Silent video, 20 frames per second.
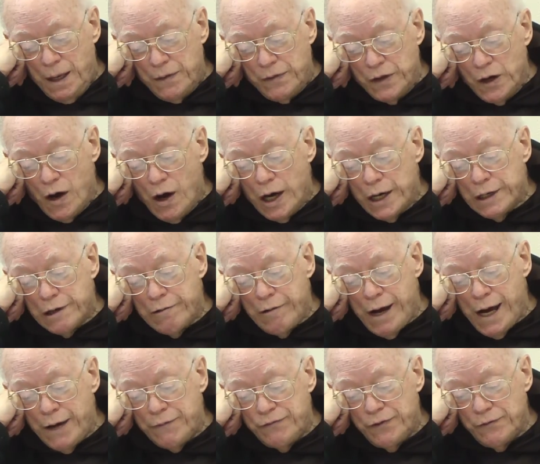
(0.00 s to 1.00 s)
The
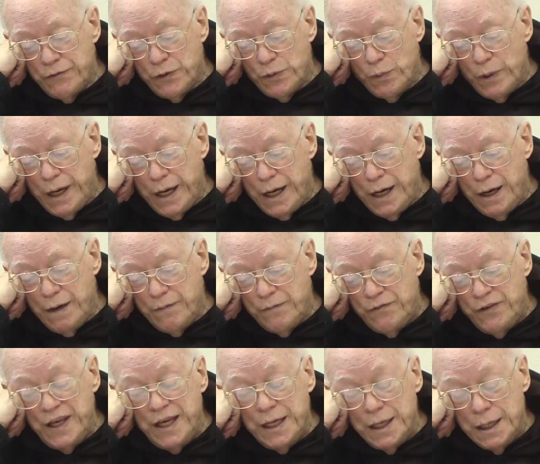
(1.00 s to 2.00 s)
autograph of the way
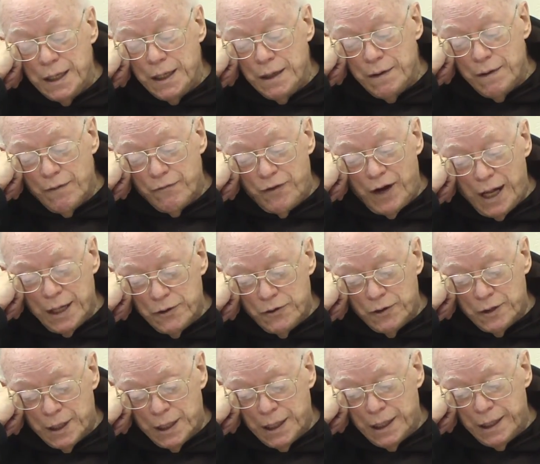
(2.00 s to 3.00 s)
B of
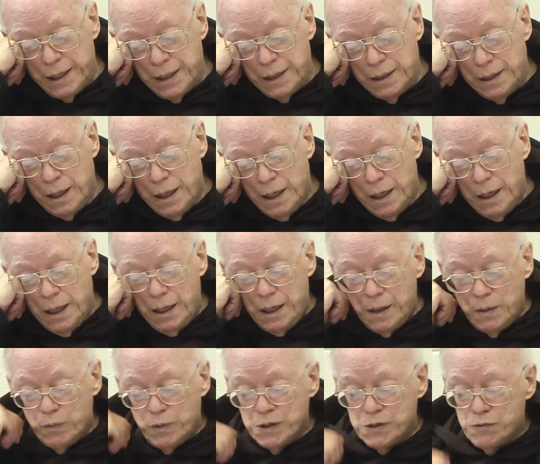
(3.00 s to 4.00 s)
Valladolid,
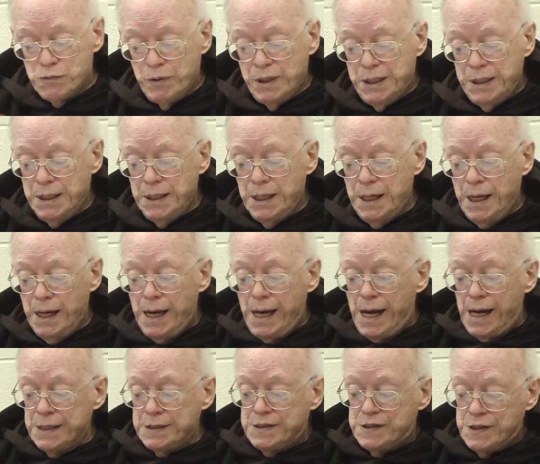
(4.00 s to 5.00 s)
it was written
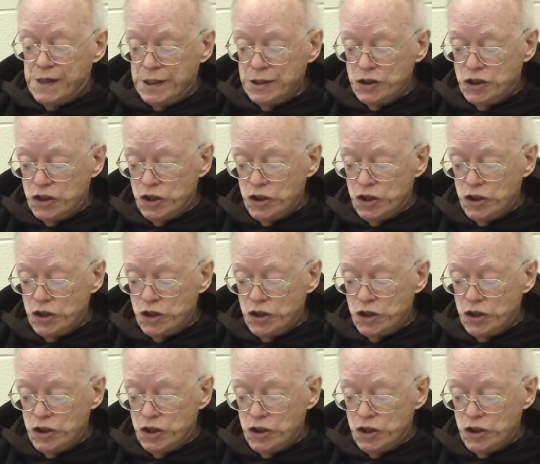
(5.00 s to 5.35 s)
at St.